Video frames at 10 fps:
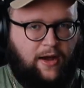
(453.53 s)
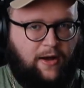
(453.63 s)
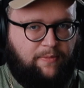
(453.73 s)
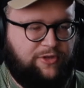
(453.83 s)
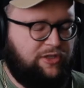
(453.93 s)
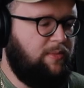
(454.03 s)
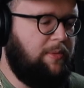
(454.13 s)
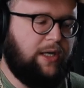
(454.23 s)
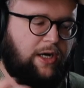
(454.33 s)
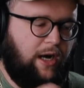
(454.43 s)
just remember to
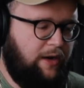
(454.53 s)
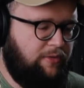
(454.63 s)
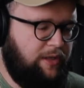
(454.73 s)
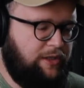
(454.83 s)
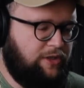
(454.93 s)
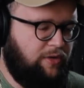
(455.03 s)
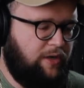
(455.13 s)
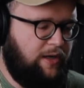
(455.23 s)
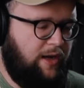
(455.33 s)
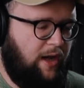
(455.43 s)
cut it really short
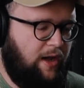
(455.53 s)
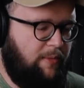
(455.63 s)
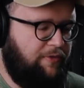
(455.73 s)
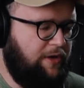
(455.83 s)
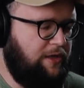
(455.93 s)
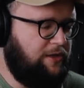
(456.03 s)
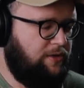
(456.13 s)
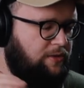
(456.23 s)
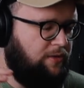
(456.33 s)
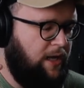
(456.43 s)
if you need
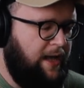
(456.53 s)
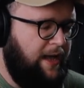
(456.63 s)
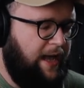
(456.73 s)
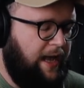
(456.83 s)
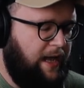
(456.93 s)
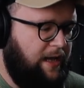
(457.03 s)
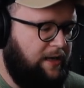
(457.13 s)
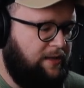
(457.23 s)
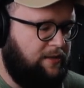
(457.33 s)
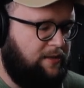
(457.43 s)
to,
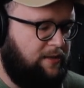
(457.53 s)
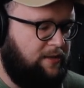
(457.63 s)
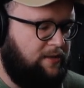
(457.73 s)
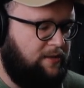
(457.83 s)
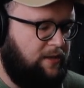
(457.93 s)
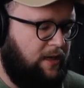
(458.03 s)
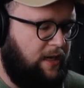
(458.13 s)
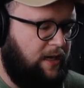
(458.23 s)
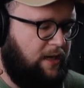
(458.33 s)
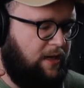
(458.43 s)
and
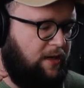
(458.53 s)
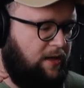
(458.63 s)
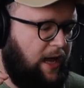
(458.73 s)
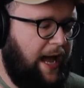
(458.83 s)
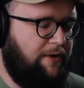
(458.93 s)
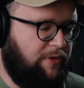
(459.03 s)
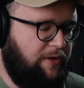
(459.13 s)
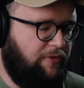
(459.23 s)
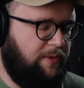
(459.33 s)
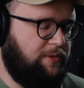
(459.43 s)
add
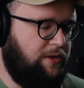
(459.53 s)
reverb to it.